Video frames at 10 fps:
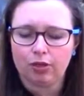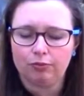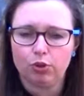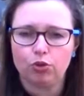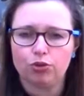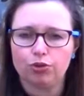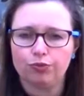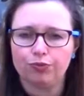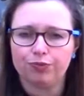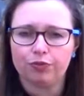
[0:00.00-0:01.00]
books
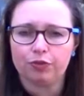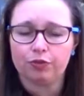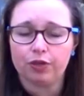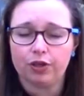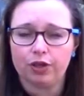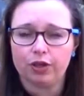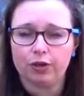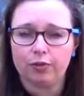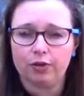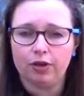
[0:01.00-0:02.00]

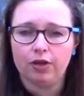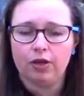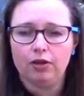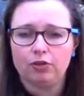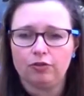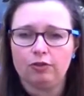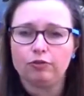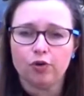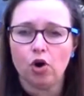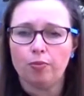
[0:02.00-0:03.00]
for sort of
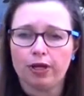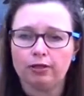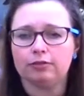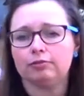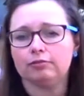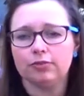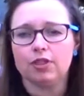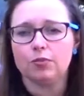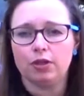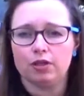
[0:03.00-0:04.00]
informing your
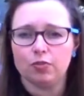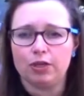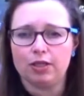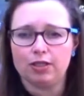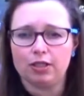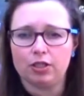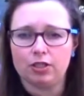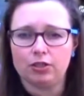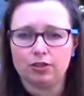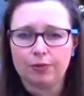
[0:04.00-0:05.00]
spinning
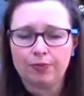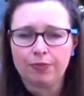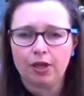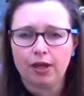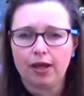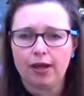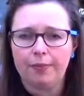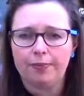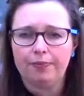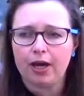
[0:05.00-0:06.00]
decisions,
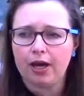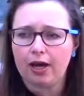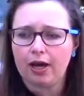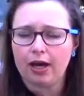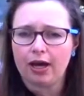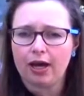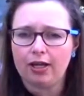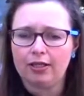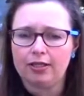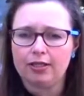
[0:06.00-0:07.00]
and
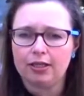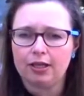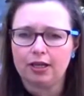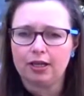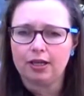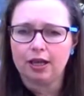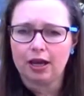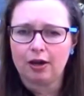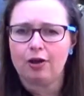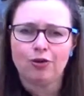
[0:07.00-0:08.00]

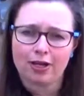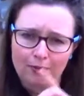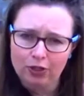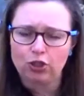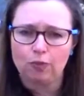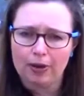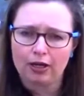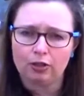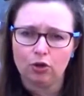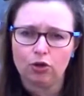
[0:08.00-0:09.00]
I recommend you go
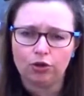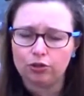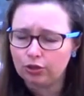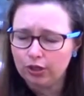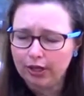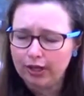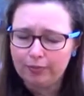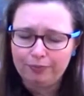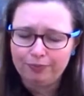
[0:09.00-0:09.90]
back and look at